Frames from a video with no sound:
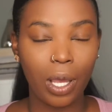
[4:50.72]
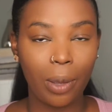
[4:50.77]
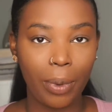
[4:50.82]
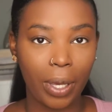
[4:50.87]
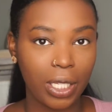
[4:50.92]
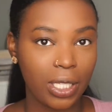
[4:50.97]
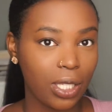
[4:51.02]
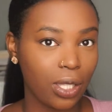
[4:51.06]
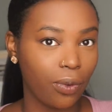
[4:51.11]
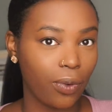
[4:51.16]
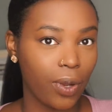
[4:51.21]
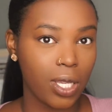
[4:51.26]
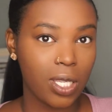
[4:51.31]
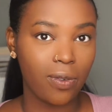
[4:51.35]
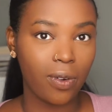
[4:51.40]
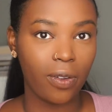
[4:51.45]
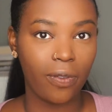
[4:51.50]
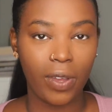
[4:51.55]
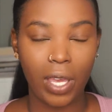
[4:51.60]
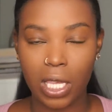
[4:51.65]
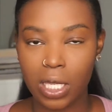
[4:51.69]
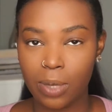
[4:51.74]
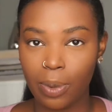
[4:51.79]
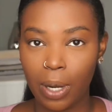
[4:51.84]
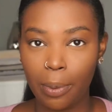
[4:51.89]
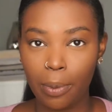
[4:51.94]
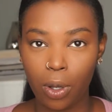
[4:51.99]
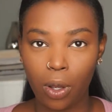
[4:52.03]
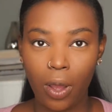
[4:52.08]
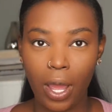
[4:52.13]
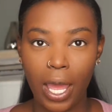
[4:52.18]
Back to the rest of our face, but
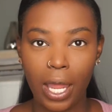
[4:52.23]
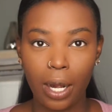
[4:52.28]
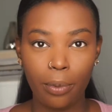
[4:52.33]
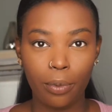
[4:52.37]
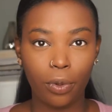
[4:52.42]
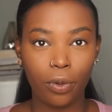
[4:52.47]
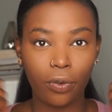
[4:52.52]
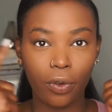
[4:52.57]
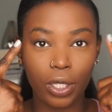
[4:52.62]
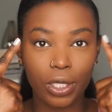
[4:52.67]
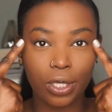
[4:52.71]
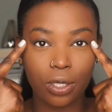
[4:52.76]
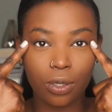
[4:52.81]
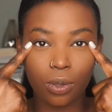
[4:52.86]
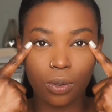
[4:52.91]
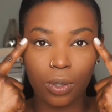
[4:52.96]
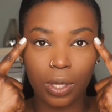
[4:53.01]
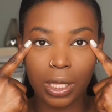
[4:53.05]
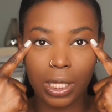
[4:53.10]
I'm gonna go ahead and move on to